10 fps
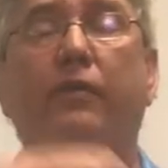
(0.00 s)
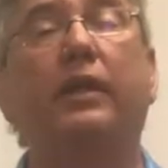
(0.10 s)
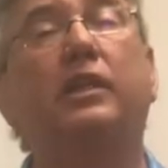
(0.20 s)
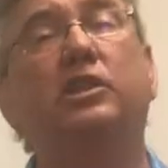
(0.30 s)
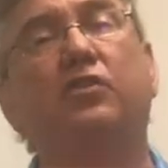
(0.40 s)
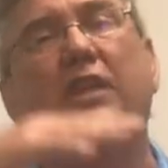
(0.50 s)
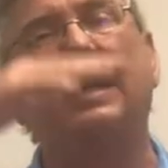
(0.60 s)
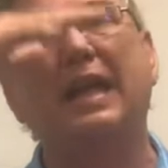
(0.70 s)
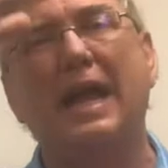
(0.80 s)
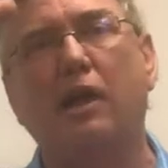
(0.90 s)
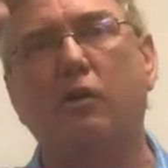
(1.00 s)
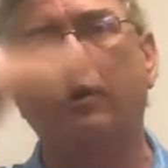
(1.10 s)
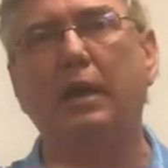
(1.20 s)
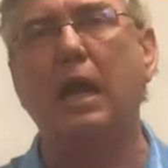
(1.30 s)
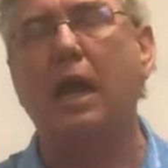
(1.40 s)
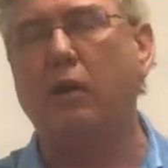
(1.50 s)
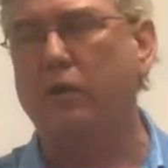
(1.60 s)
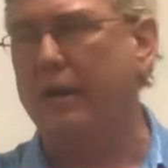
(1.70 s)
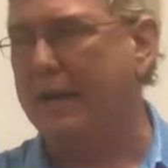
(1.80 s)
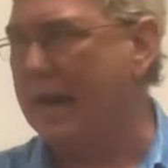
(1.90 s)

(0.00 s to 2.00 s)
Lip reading: They can just get louder and louder and